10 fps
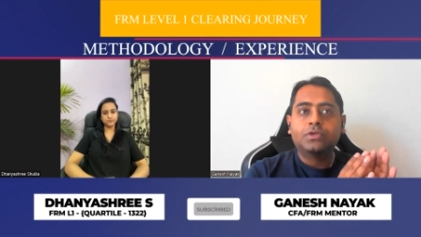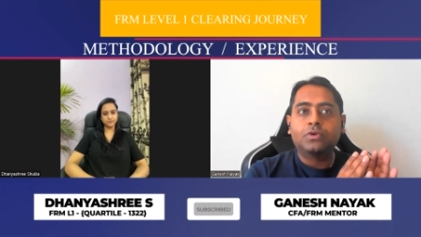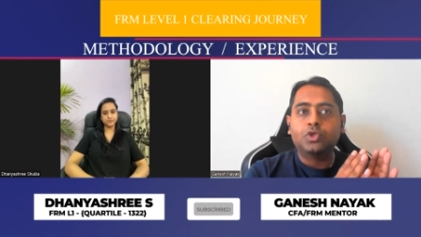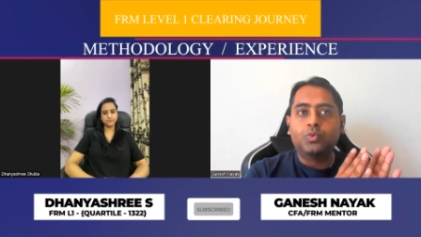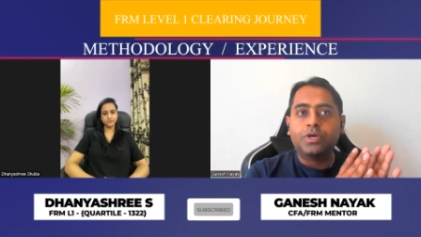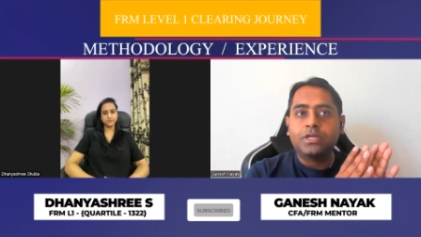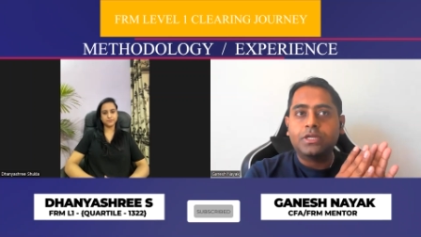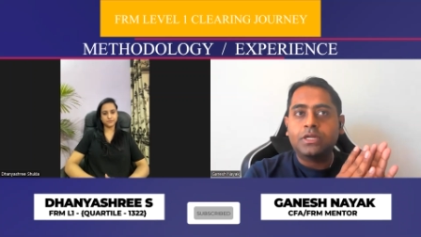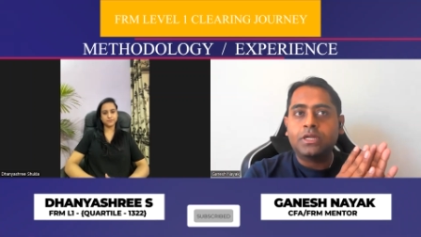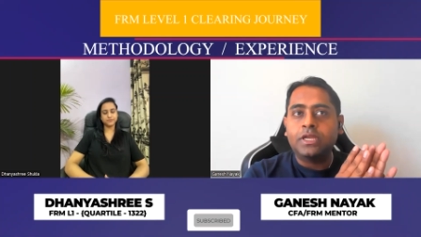So you were
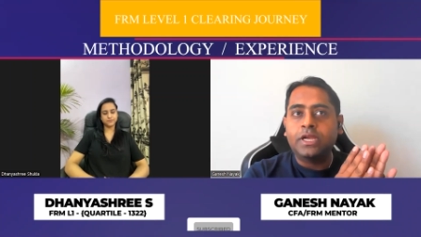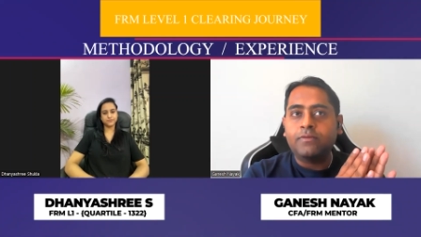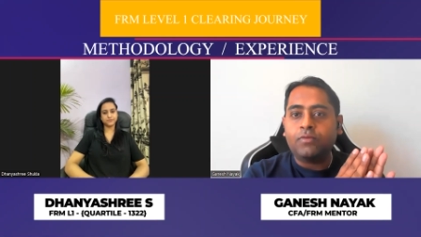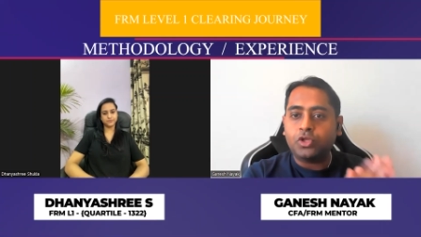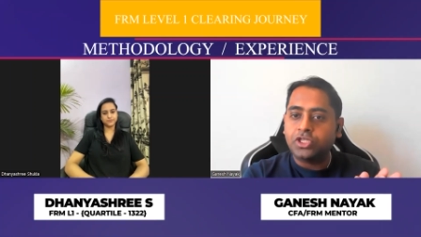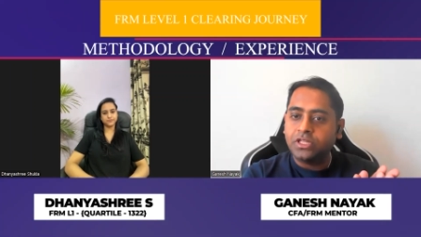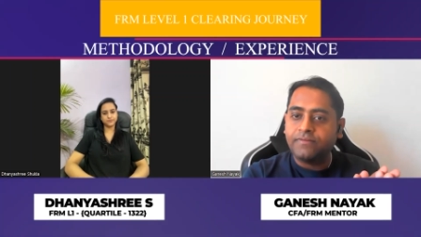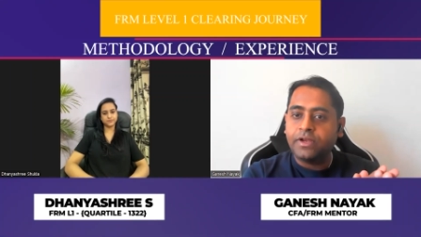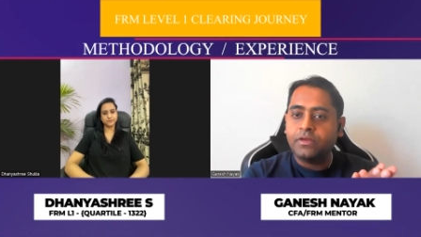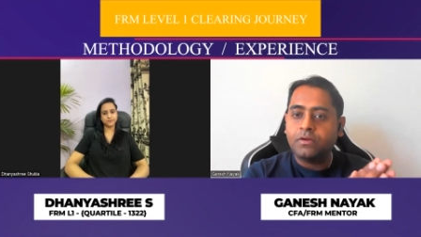watching the
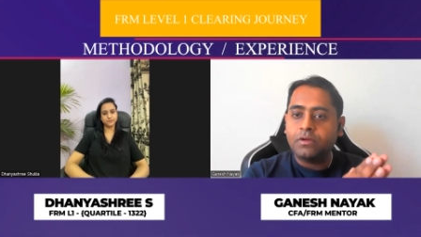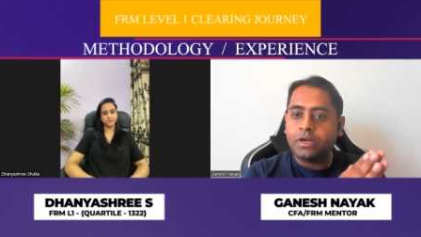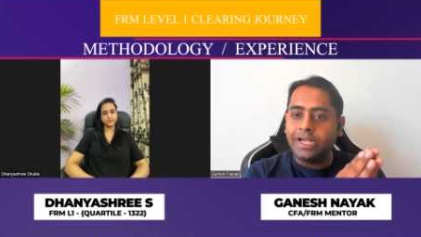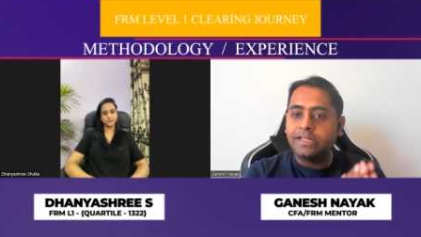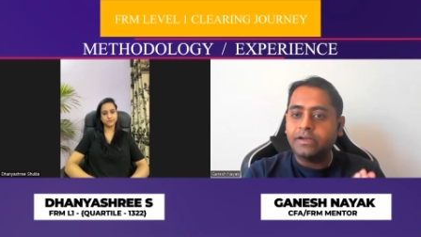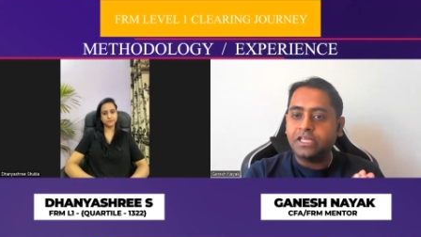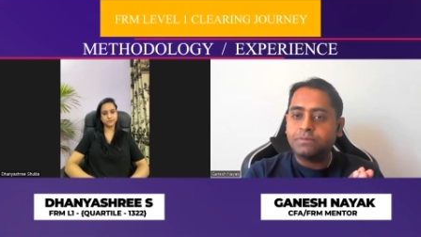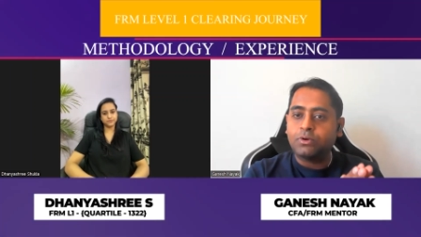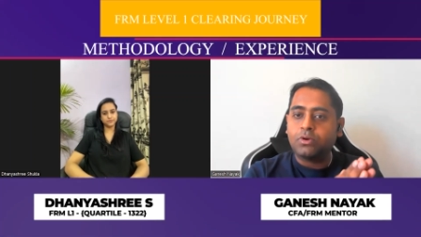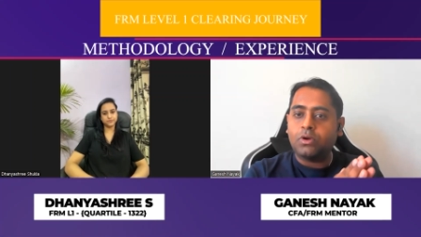video, reading the
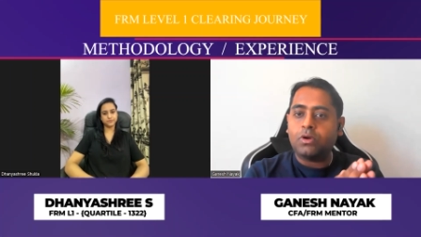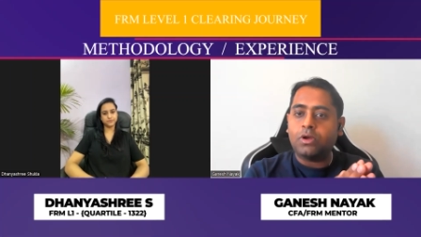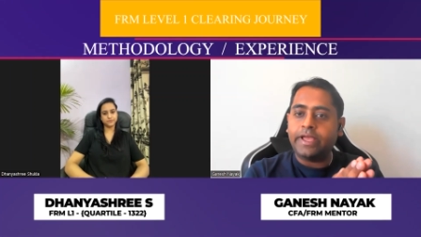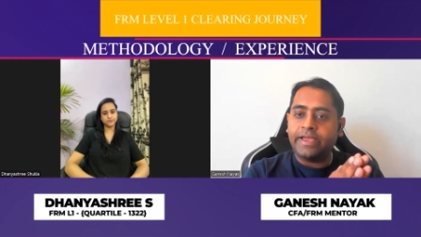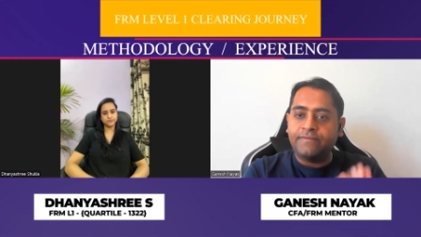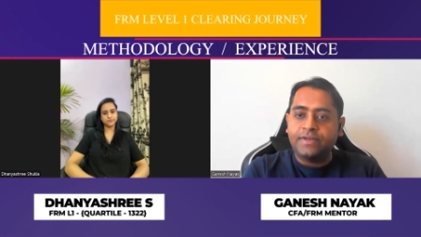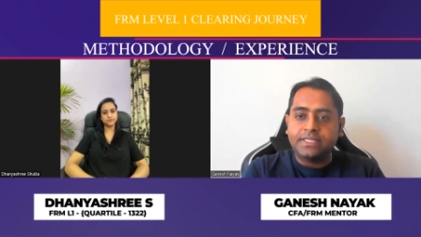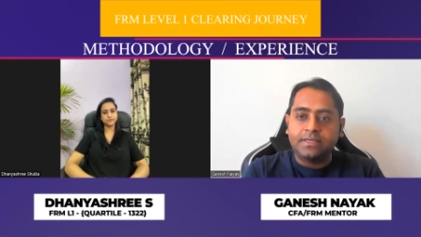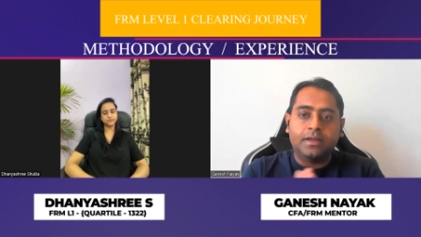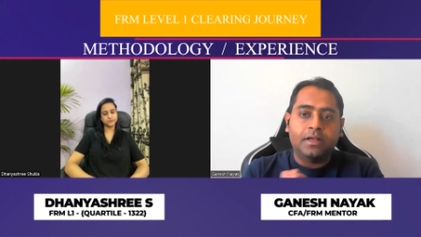textbook
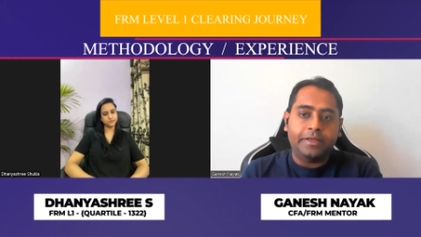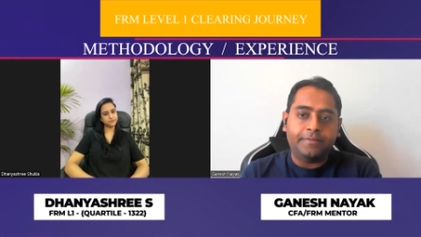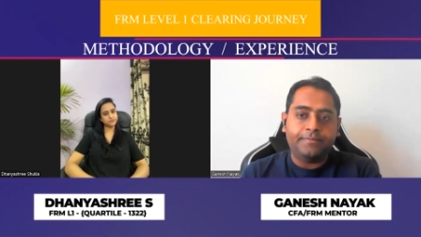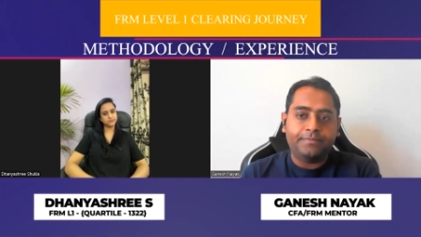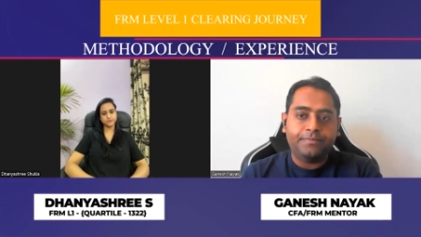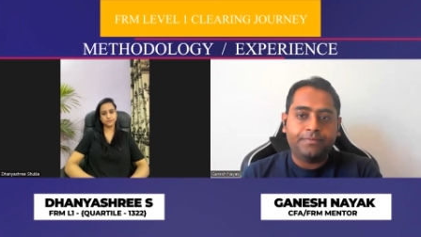every single day,